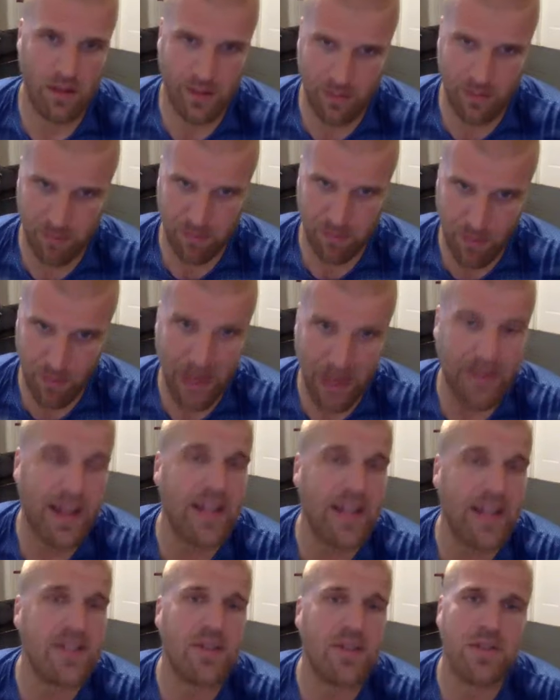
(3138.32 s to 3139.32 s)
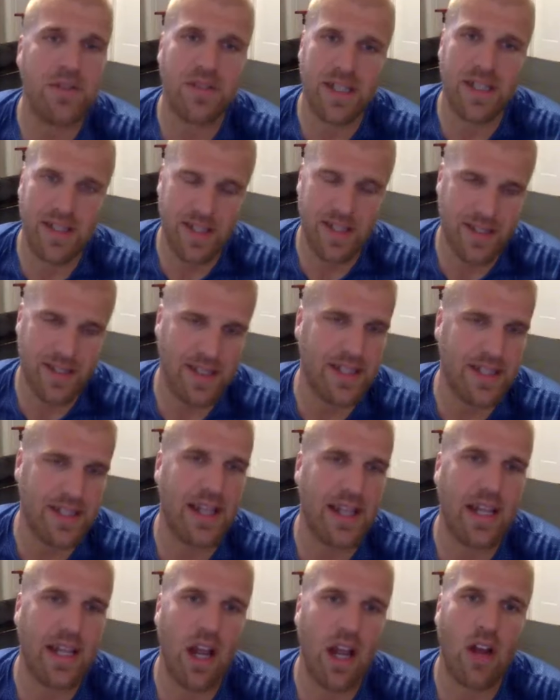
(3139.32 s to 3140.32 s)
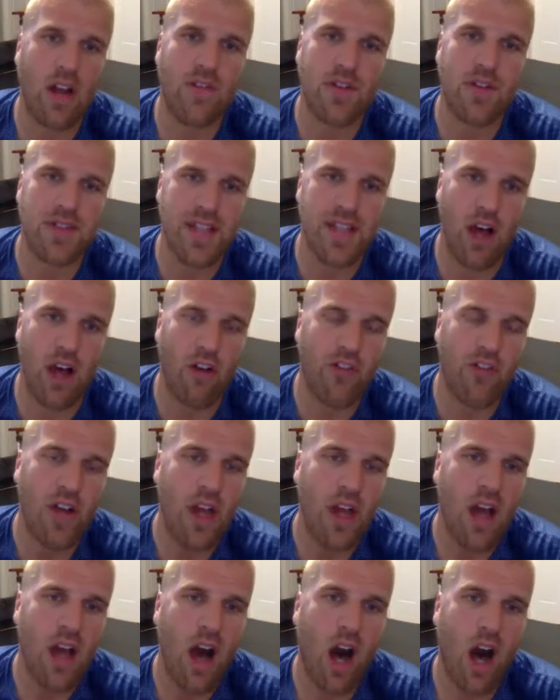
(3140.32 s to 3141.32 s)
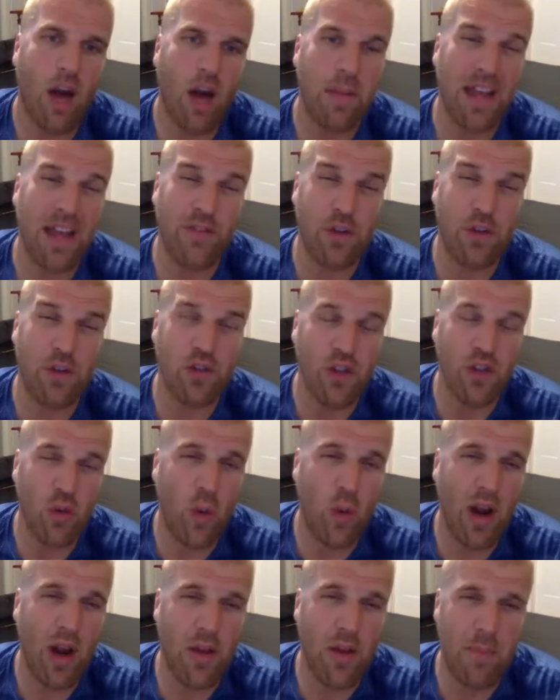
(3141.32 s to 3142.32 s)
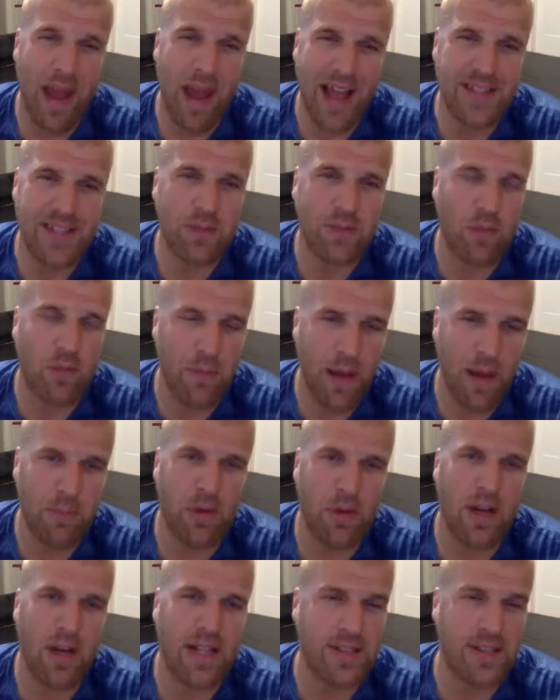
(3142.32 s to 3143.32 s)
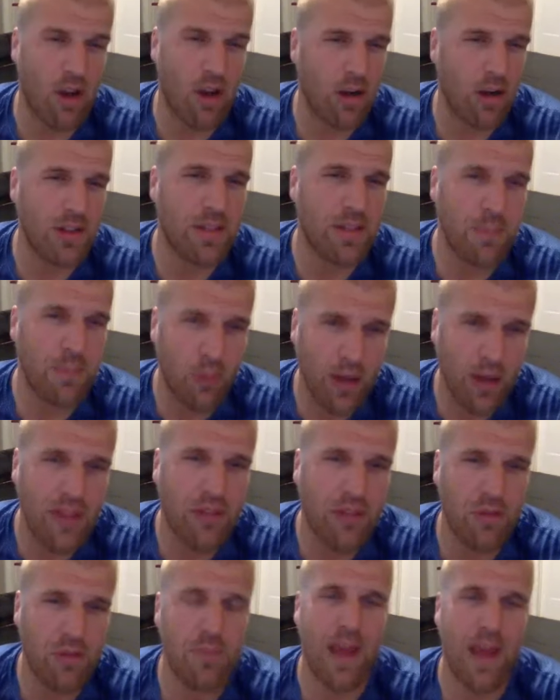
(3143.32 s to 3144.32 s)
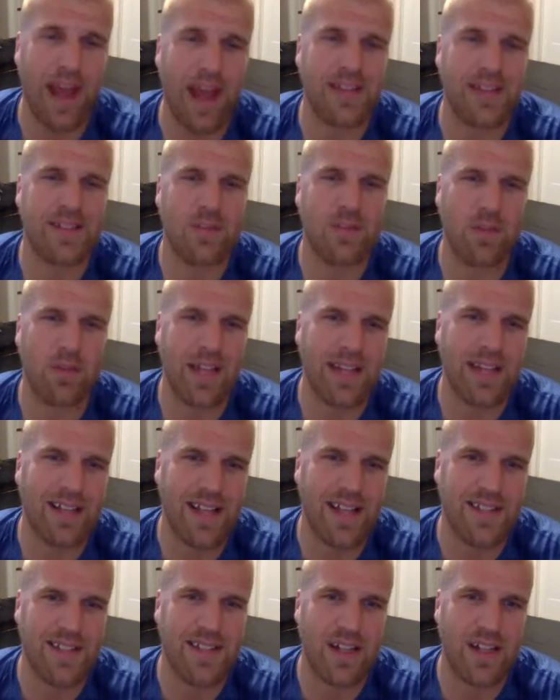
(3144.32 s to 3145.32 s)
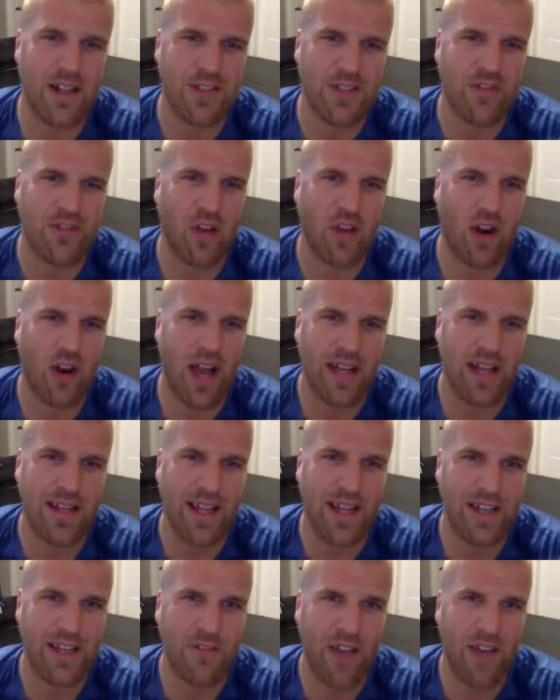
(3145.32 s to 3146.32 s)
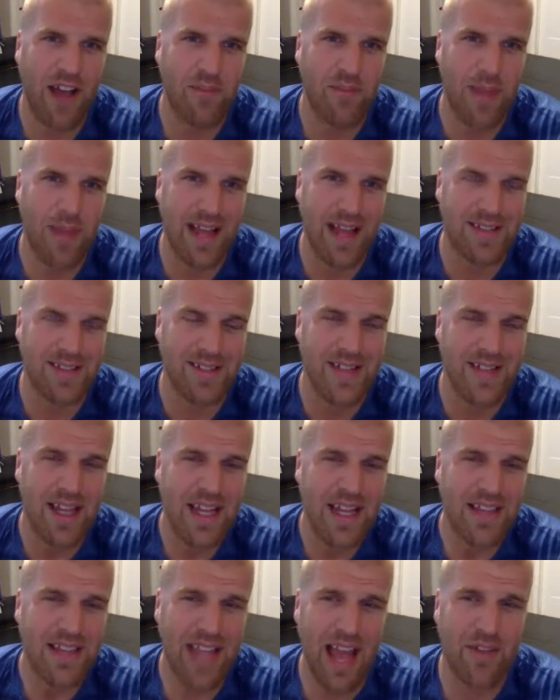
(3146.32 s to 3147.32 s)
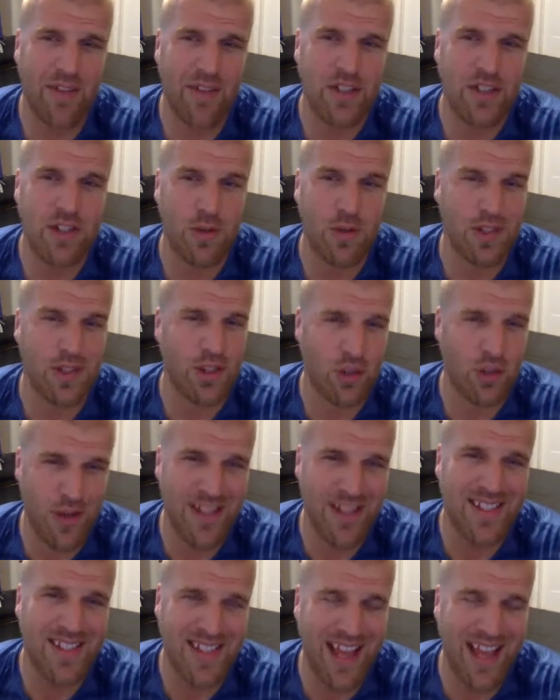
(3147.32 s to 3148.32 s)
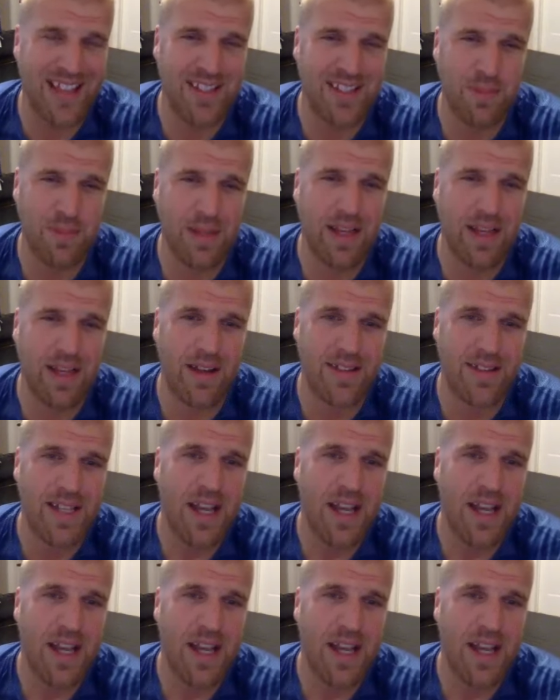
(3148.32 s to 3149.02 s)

Maintain social distancing. Take care of yourself. If you do wear a mask, remember it's hard to breathe through masks. When they tested us for our N95 masks, they have us do a stress test because